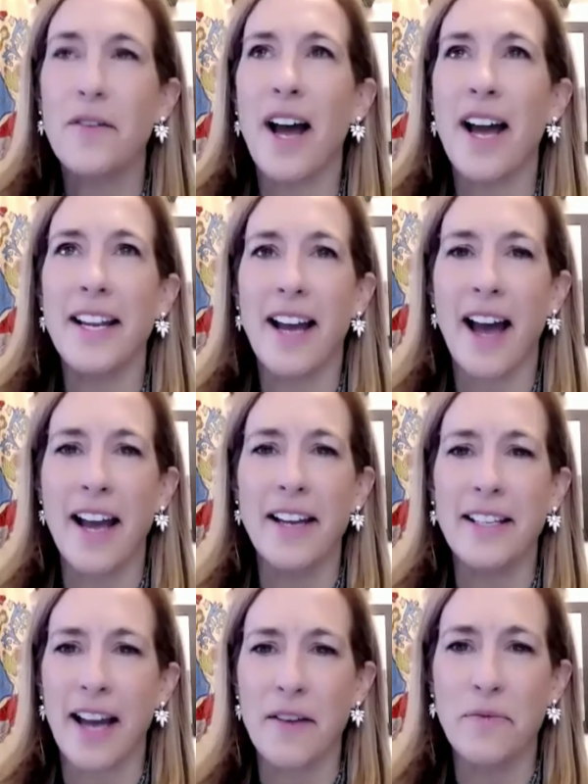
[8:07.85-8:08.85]

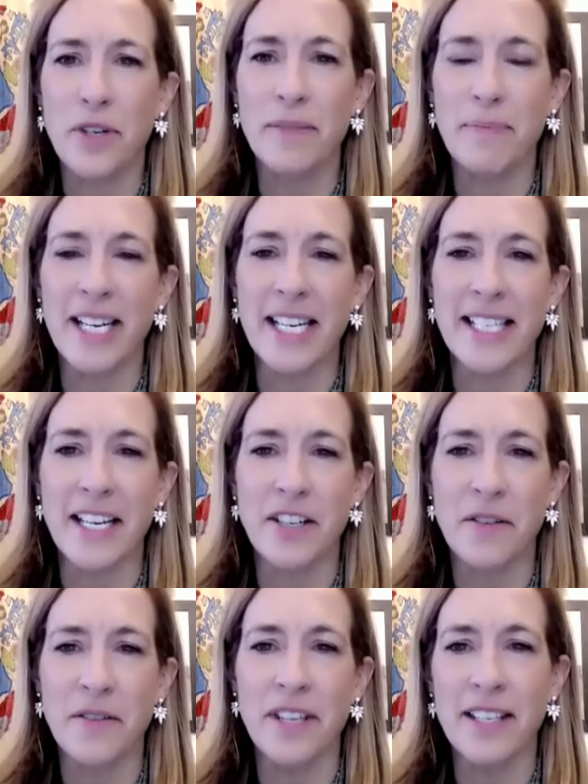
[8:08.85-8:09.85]
I would, because I
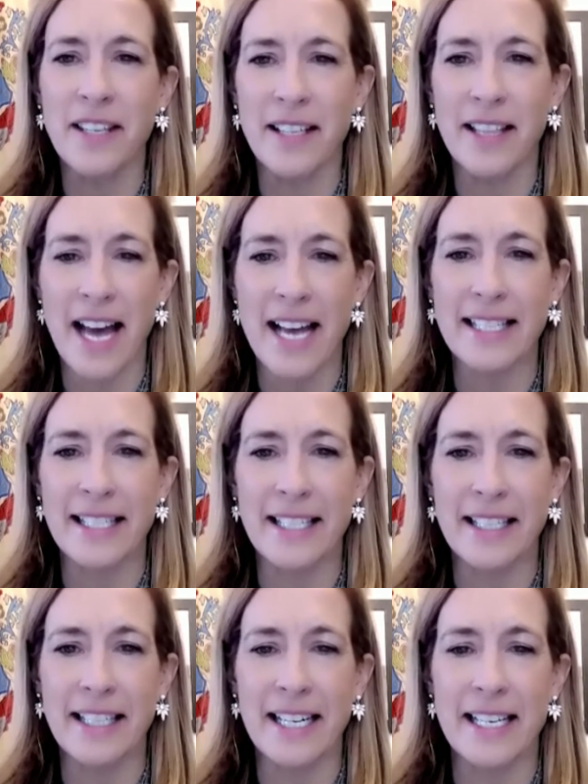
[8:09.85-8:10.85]
don't think the glass
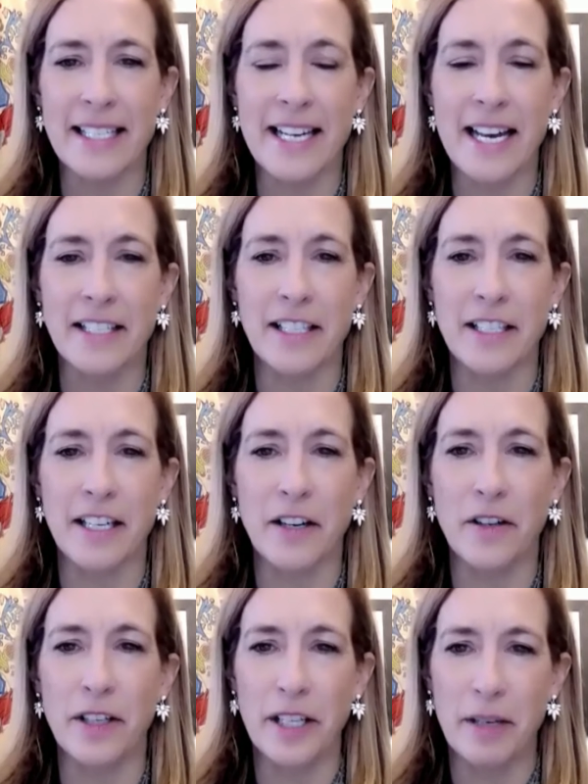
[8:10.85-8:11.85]
ceiling has
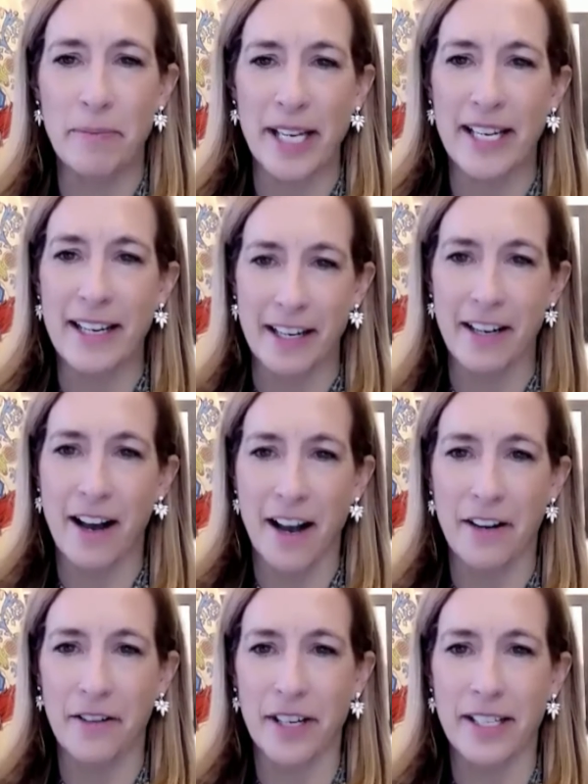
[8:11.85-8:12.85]
necessarily been in
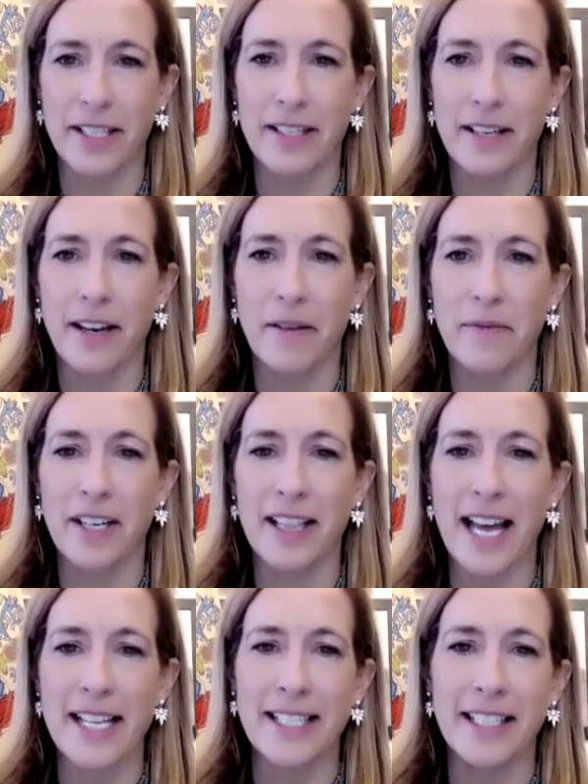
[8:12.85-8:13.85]
Congress. The
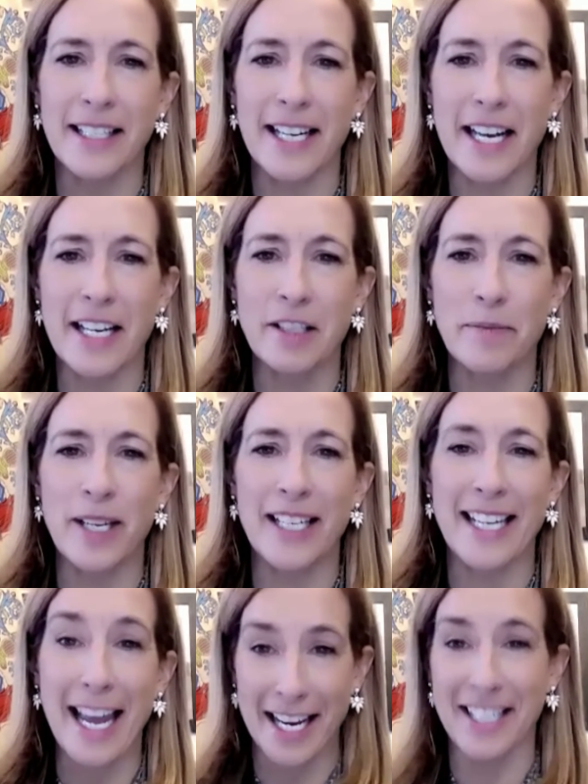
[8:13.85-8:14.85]
glass ceiling has
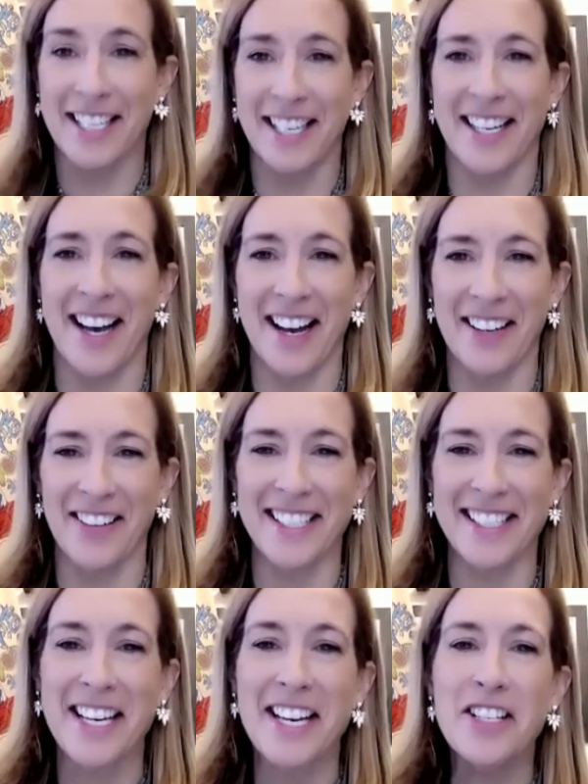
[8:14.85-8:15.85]
been getting to
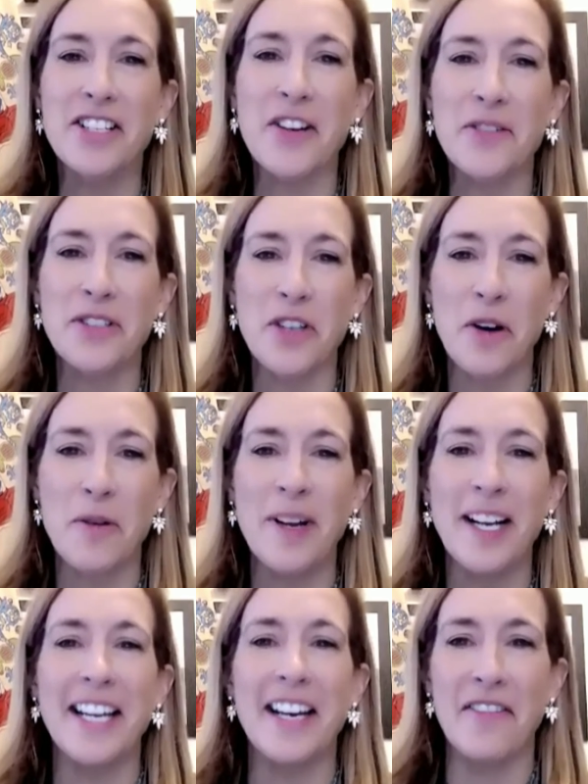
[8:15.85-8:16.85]
Congress. So
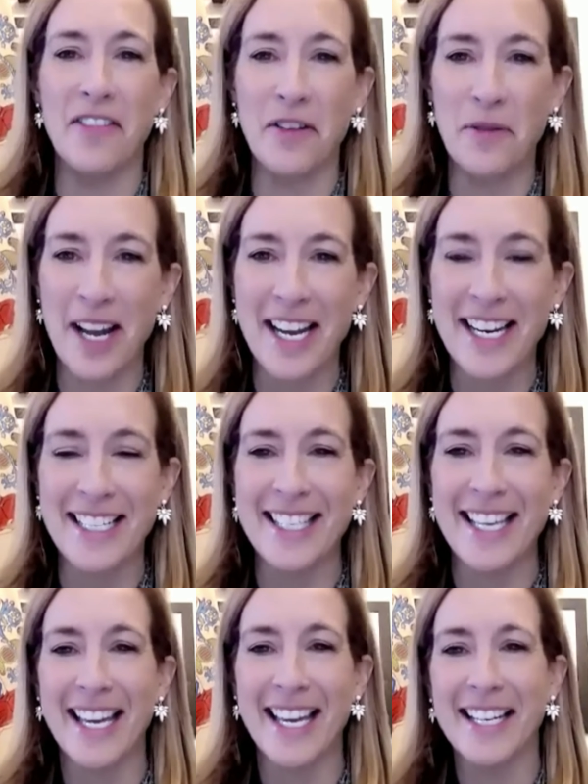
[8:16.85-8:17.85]
many of the ways
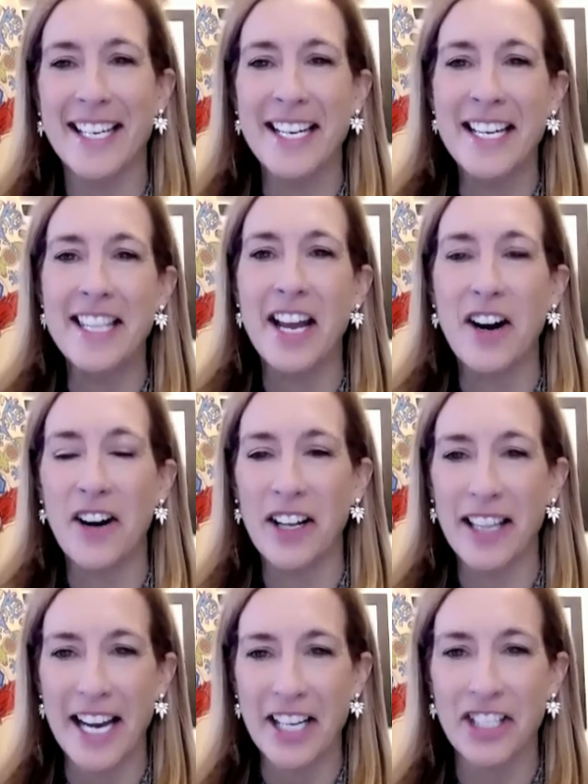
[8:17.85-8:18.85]
that our
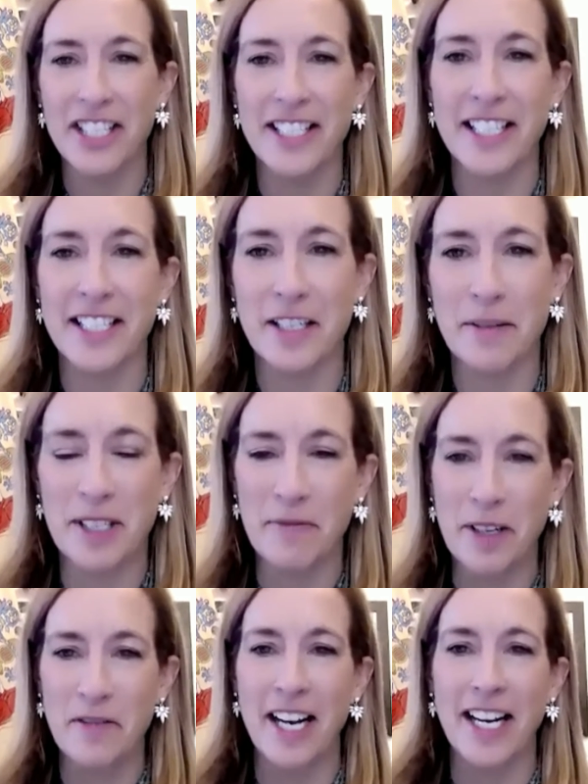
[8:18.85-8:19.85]
election systems have
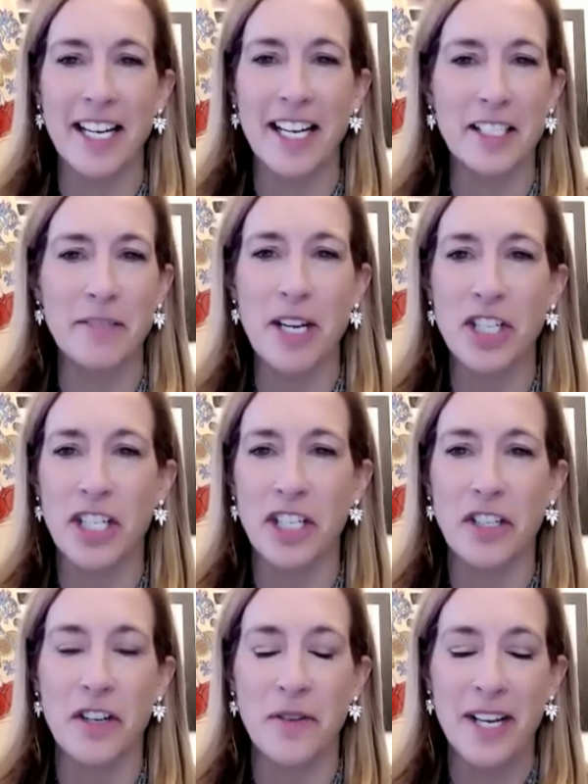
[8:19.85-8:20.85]
been running,
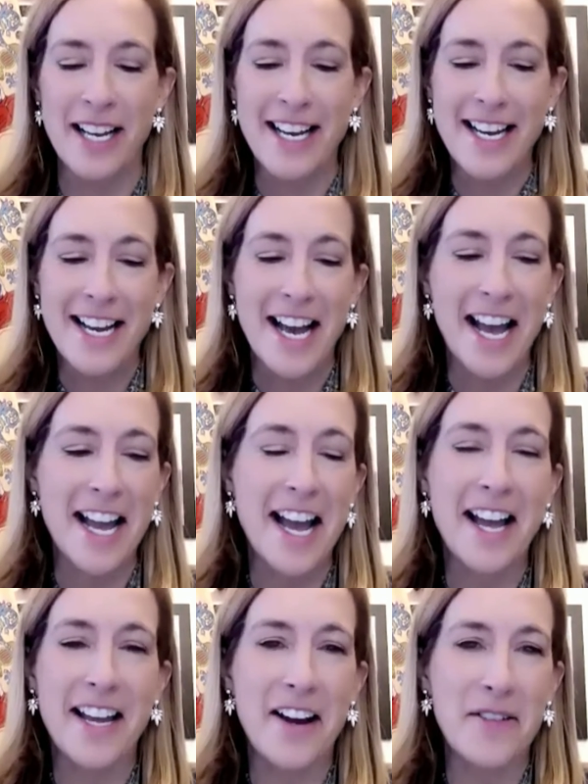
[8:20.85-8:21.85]
especially,
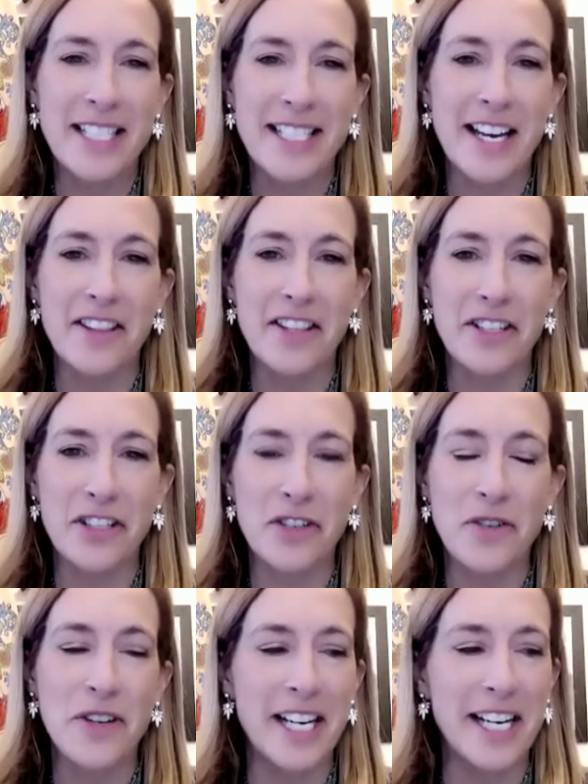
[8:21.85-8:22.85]
I always tell the
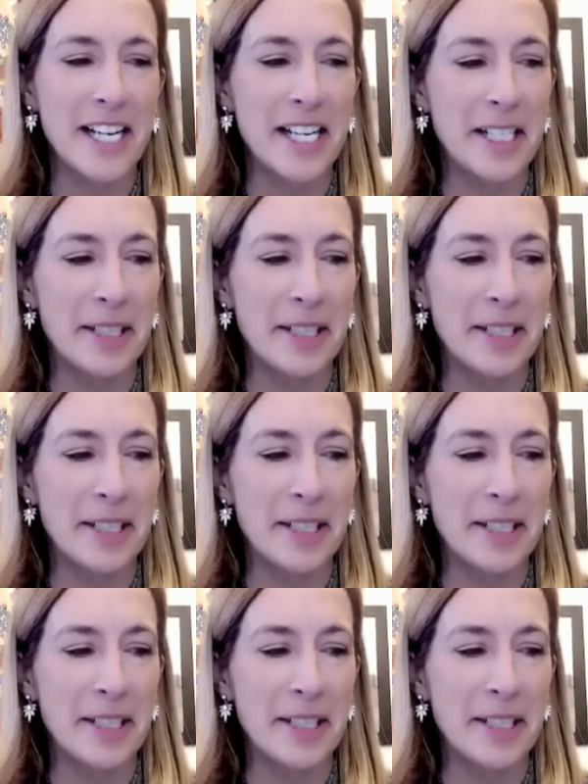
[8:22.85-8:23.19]
story.